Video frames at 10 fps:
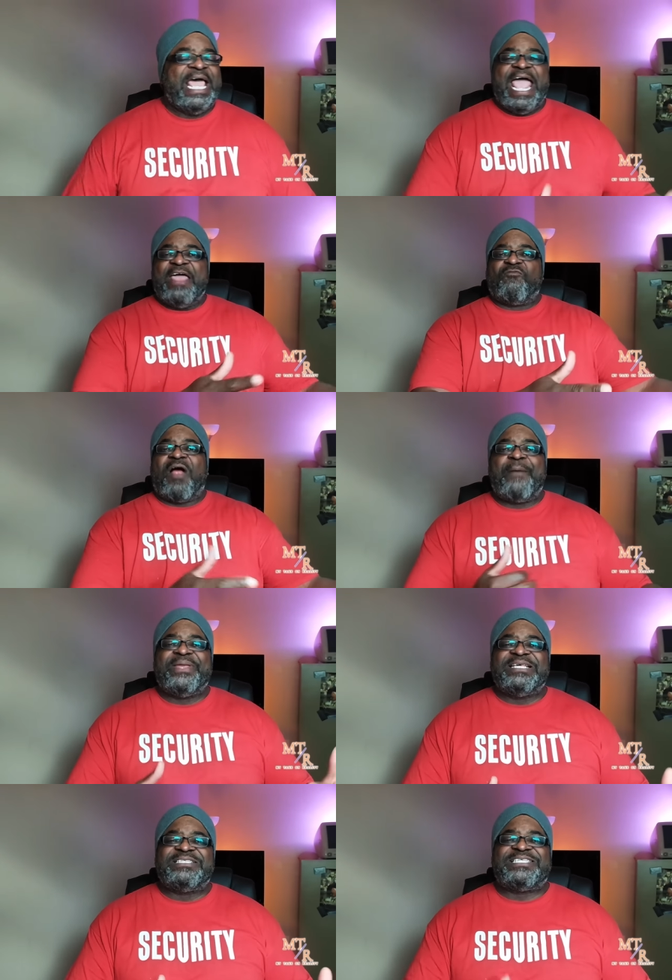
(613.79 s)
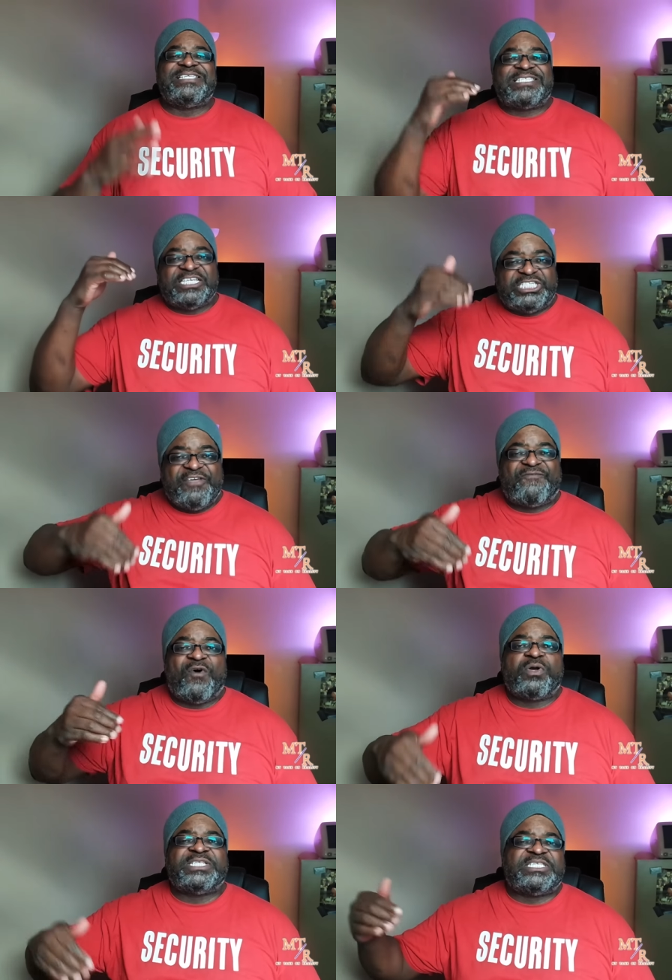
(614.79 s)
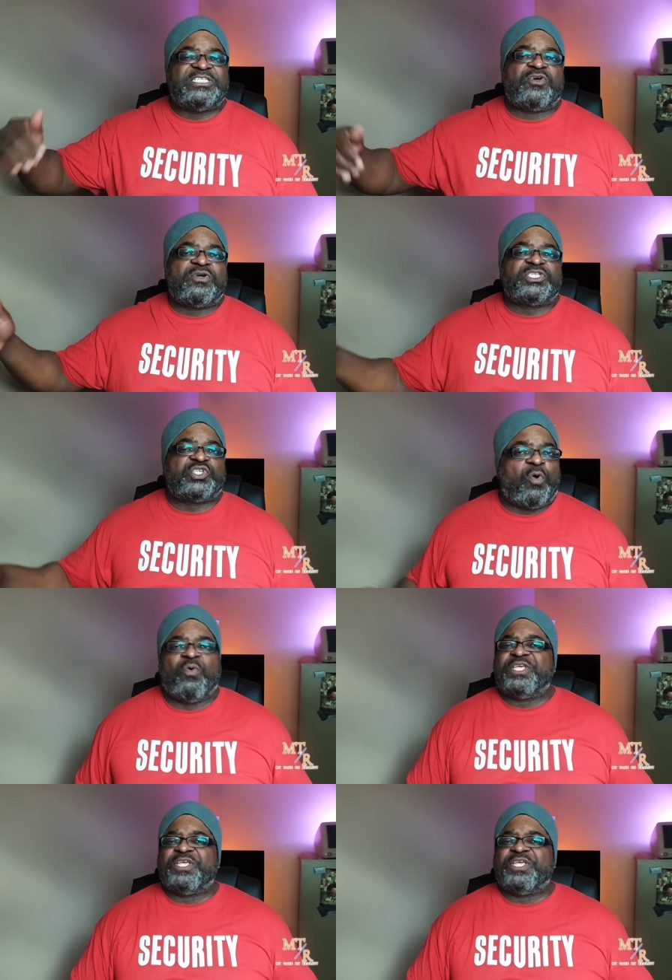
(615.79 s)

And Robyn insists that she focuses on school,